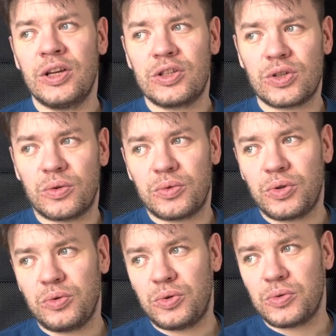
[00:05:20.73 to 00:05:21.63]
So
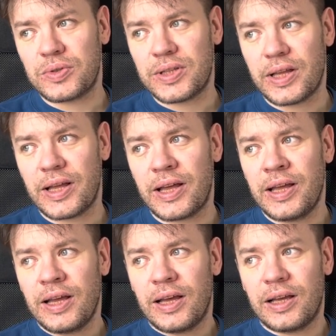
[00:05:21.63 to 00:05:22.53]
you use the
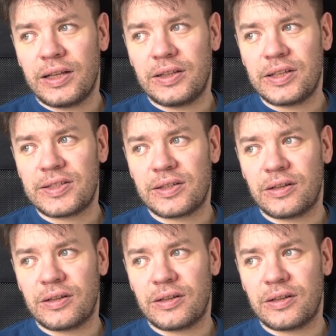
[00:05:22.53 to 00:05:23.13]
this